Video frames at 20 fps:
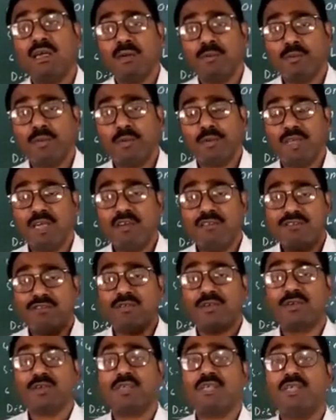putting
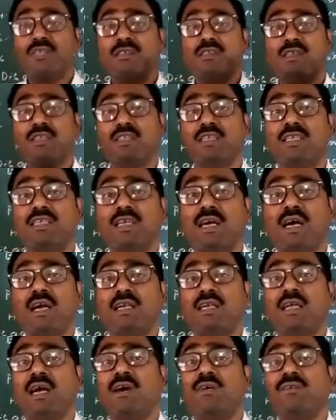focus on the
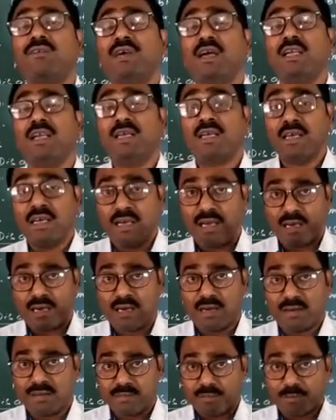data, we
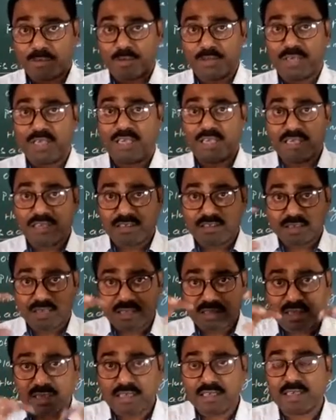are putting interest
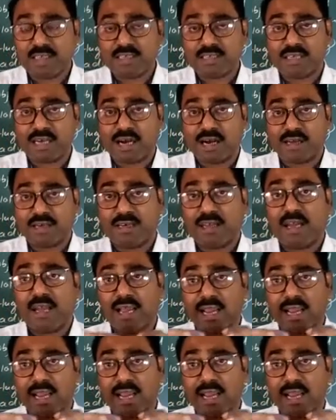on the data,